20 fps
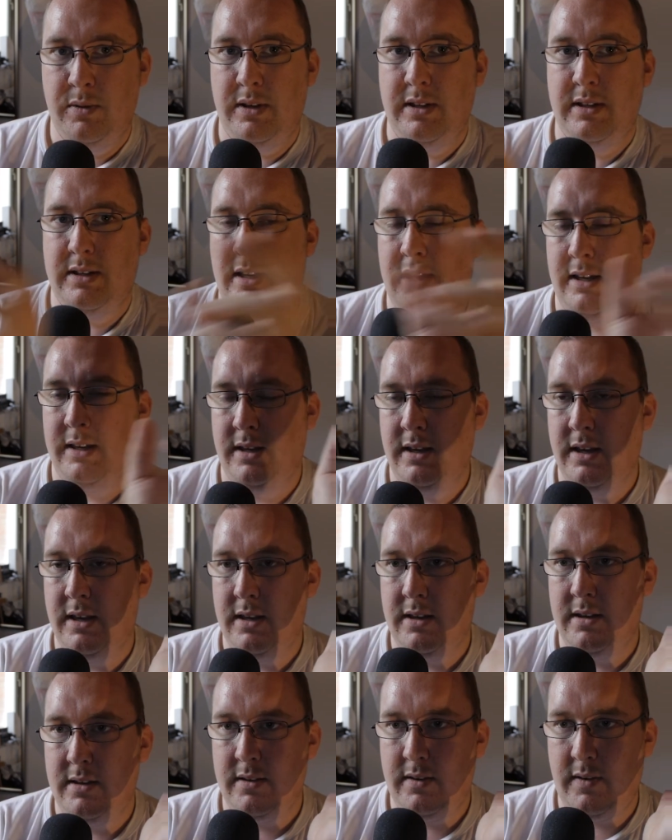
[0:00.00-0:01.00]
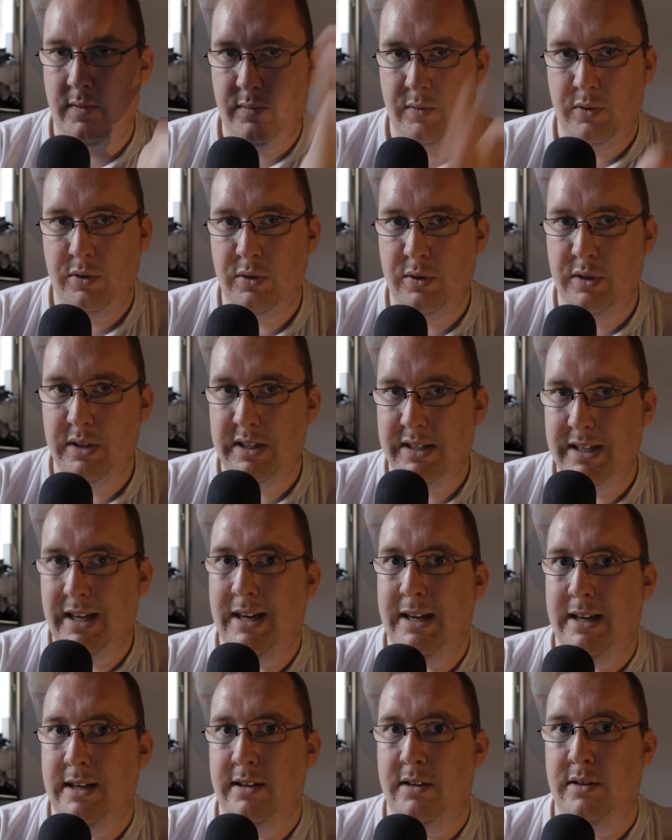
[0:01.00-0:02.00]
it's like you
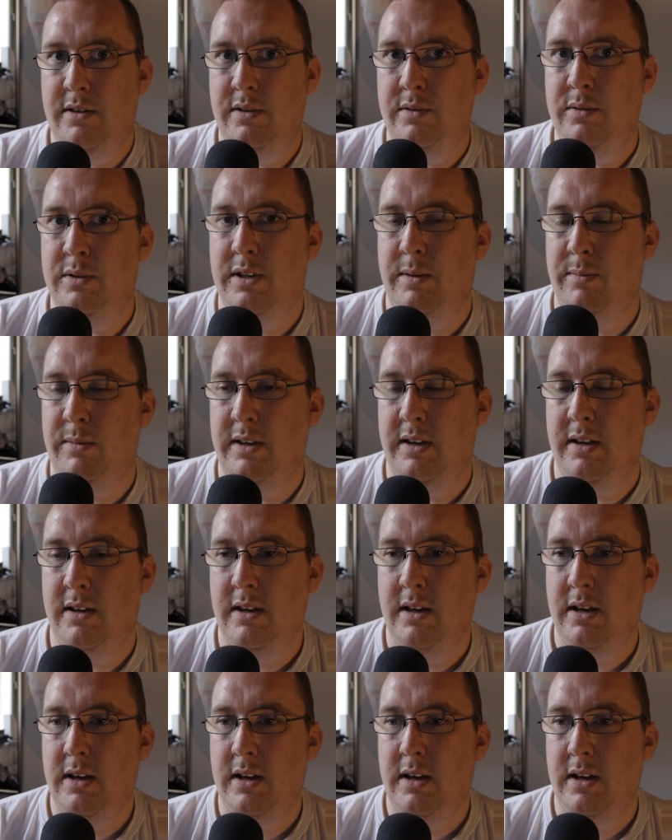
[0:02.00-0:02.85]
decide to do something.